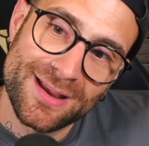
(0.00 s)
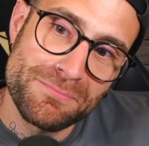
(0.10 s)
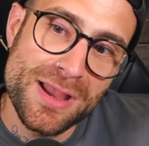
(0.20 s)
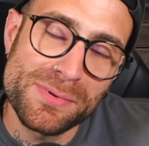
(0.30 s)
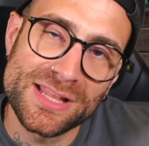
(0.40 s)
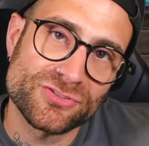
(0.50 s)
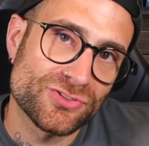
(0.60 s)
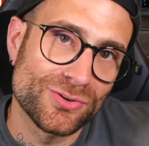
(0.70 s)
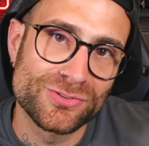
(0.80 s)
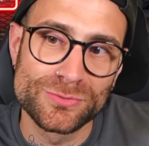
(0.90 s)
And maybe that's
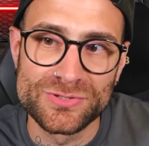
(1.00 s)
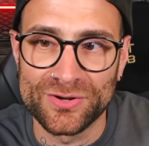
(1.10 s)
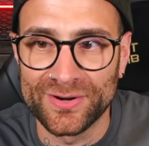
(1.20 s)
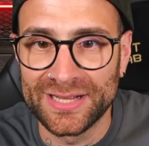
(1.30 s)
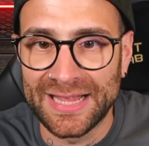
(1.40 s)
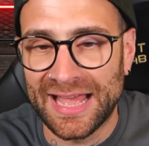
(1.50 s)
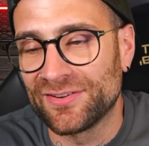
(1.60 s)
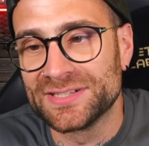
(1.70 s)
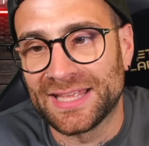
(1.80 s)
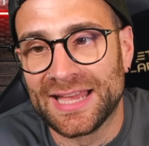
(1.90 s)
true to a degree. That
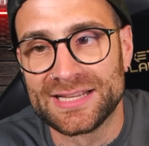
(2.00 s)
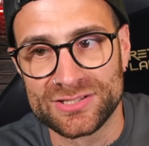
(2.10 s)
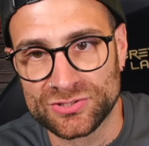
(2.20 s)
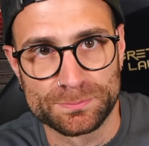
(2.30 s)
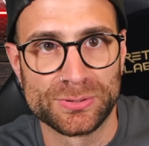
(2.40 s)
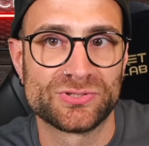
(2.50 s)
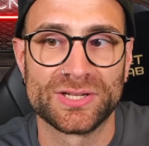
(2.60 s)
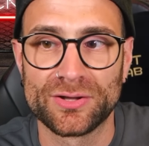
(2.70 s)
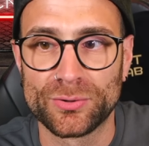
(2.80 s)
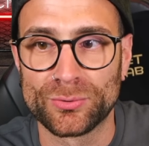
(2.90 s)
Harry Kane just puts in
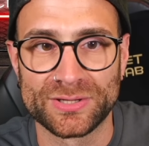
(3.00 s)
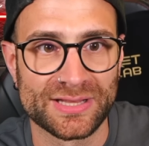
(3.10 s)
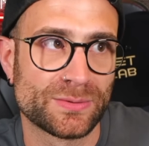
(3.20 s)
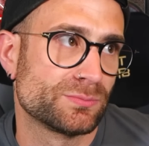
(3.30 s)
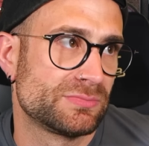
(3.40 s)
a corner,